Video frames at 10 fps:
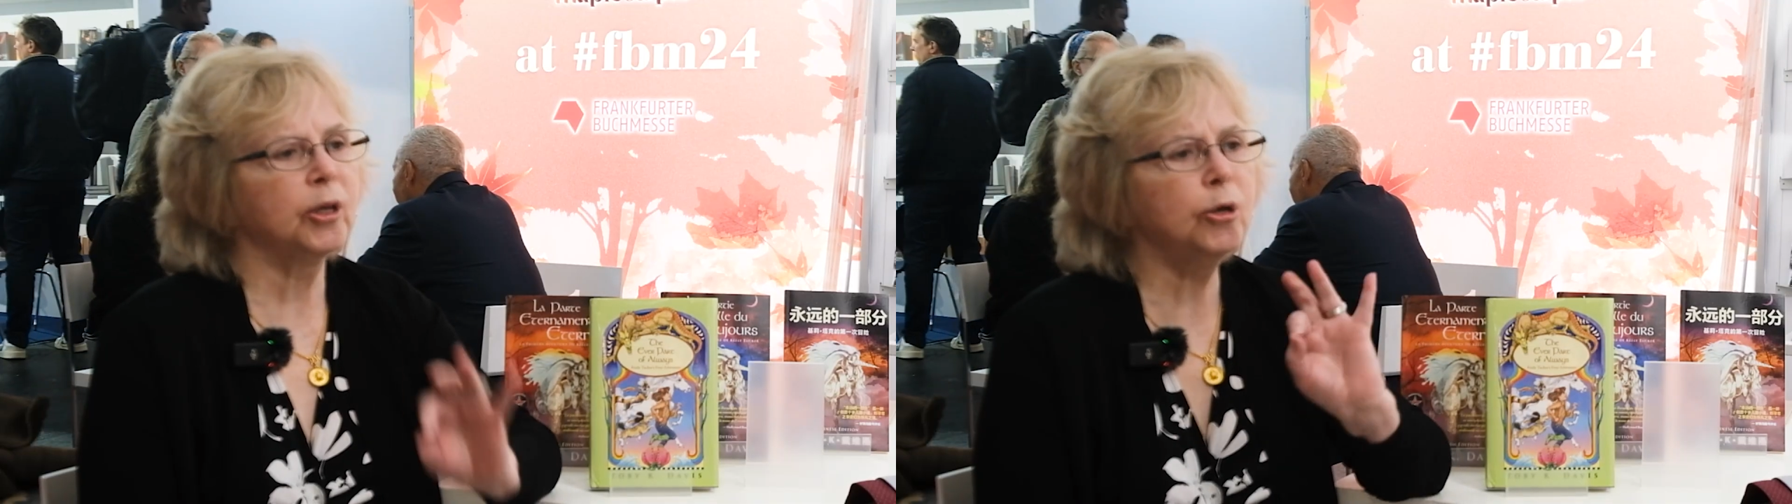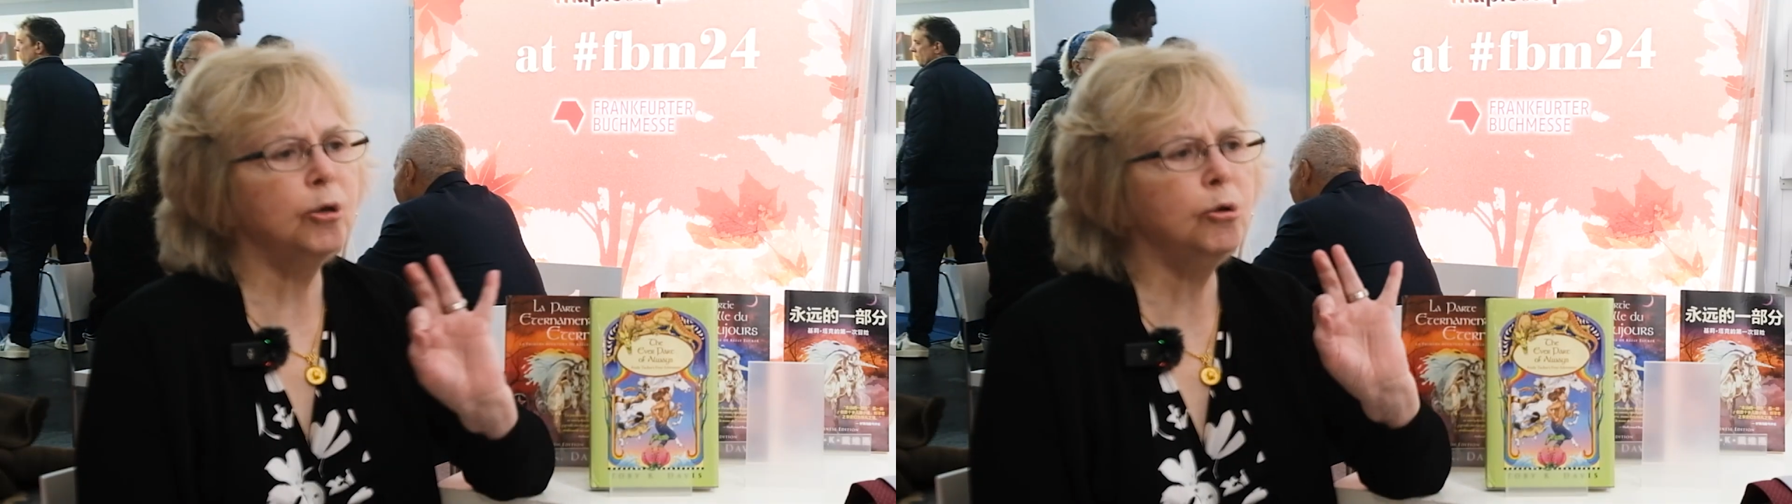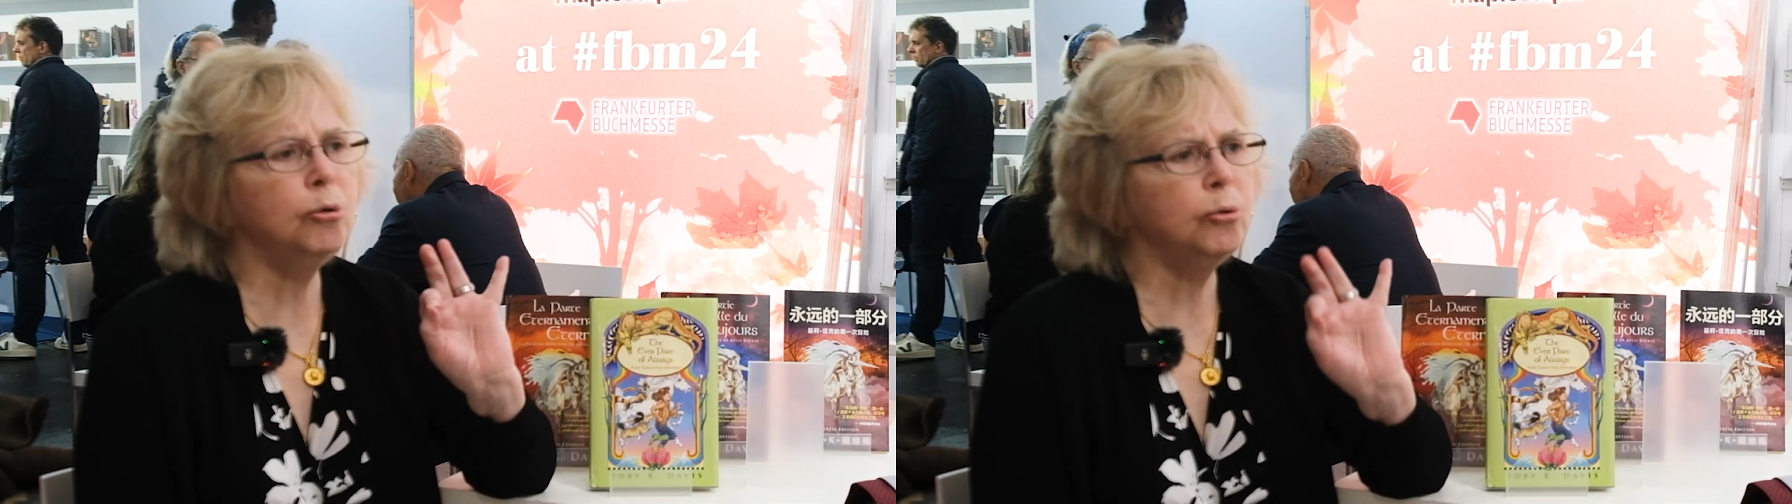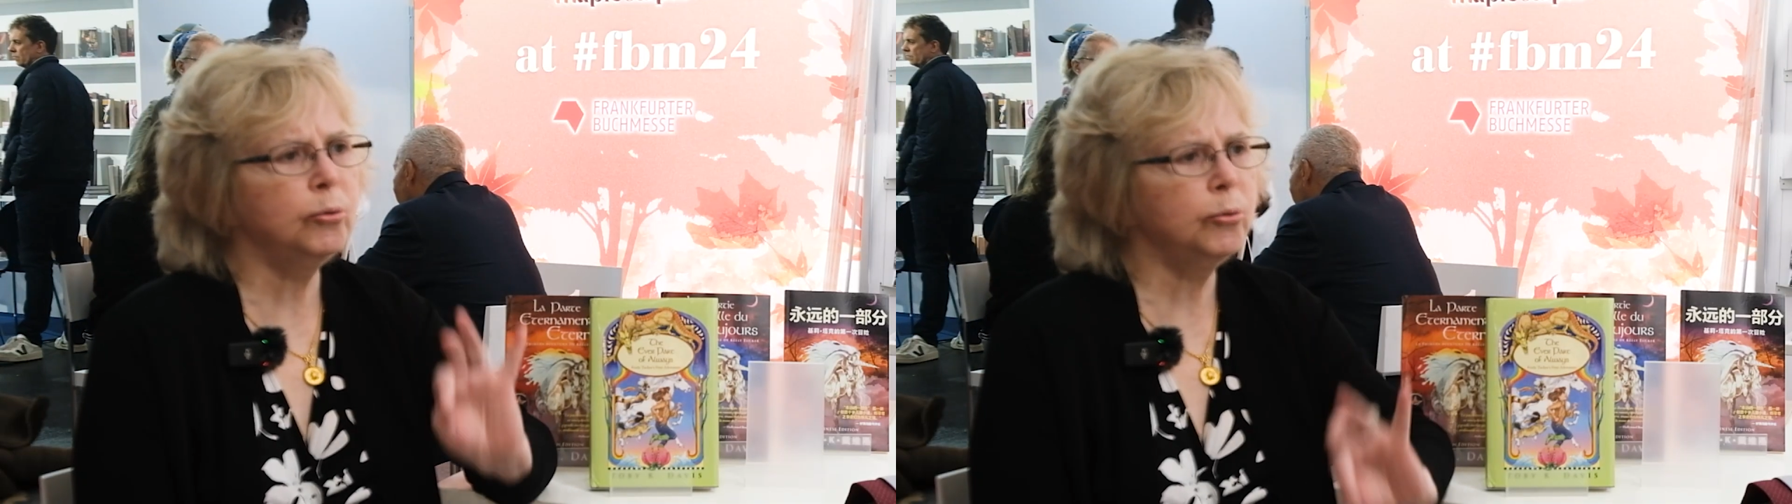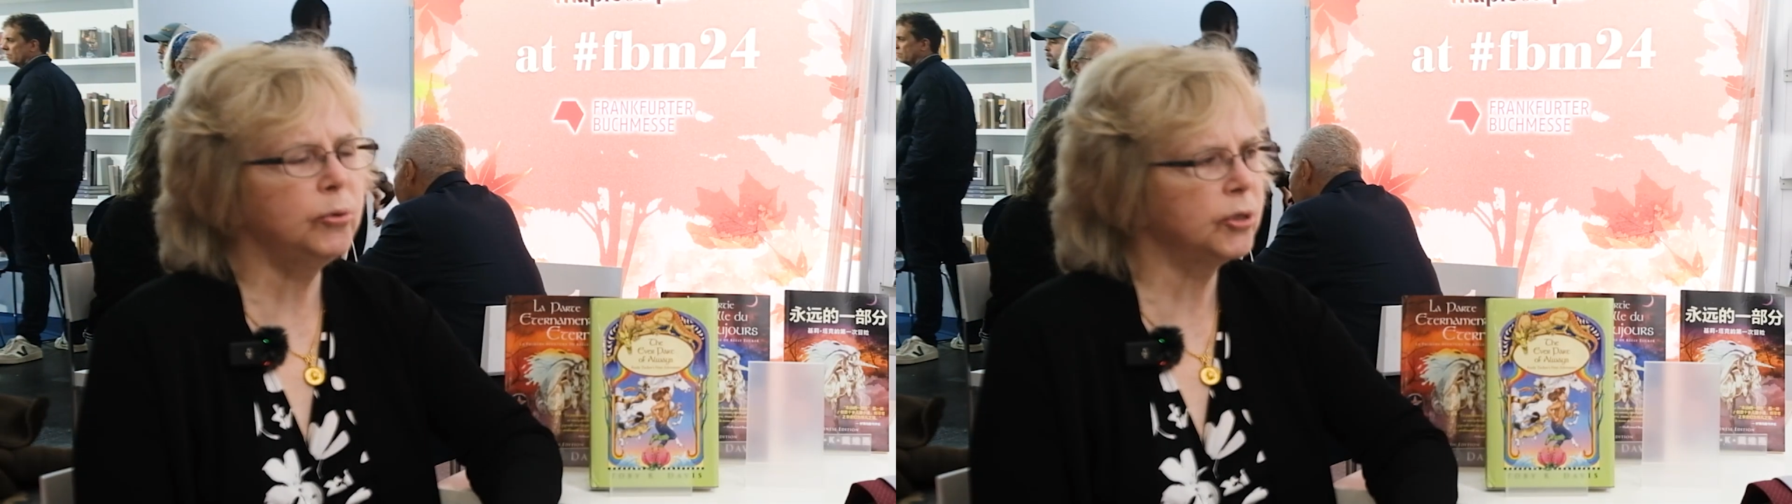
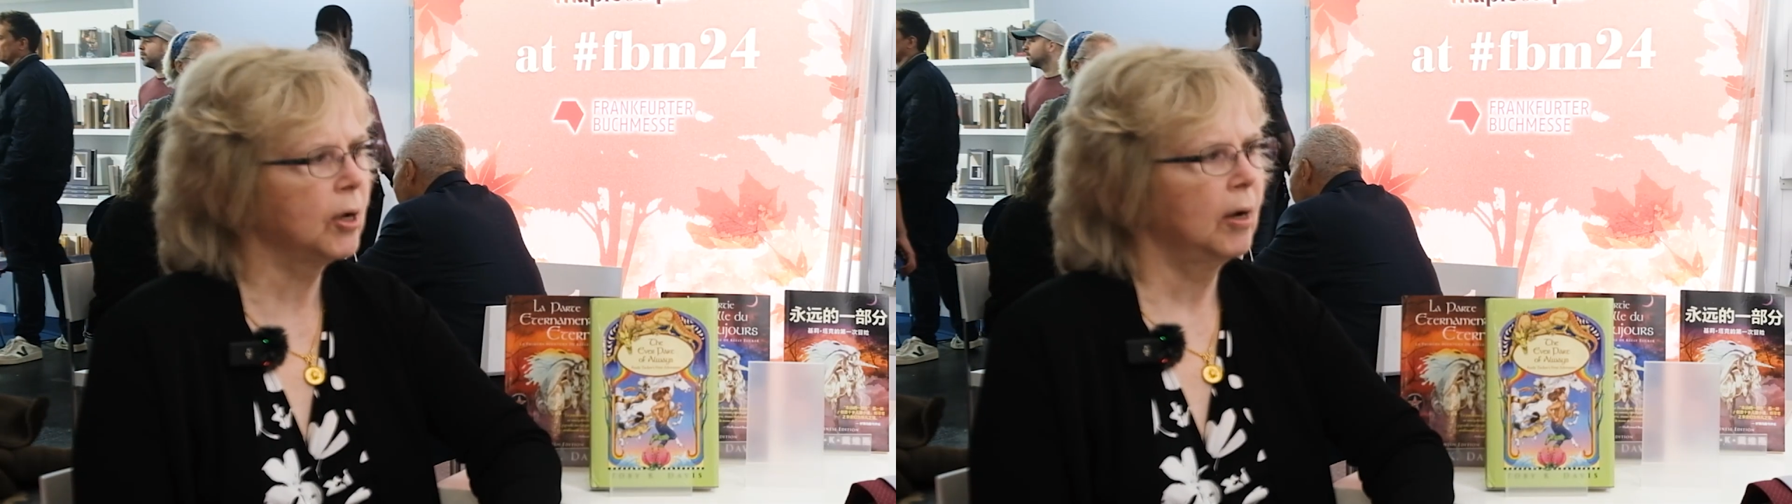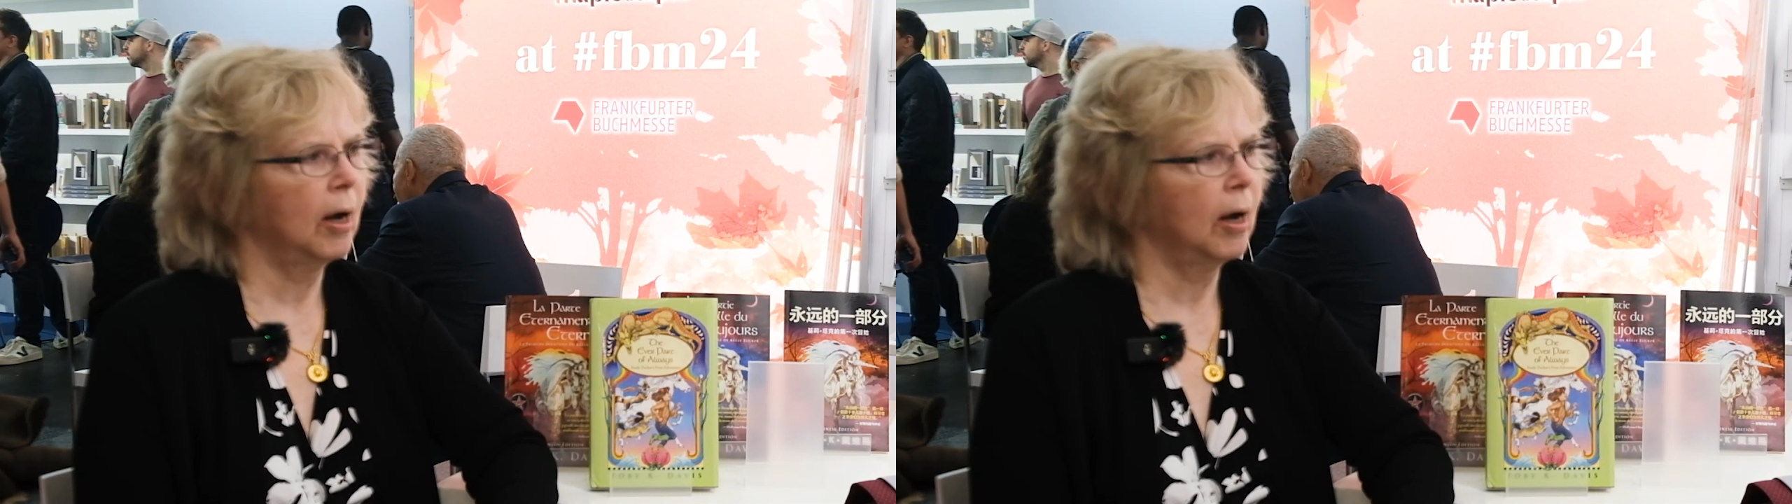huge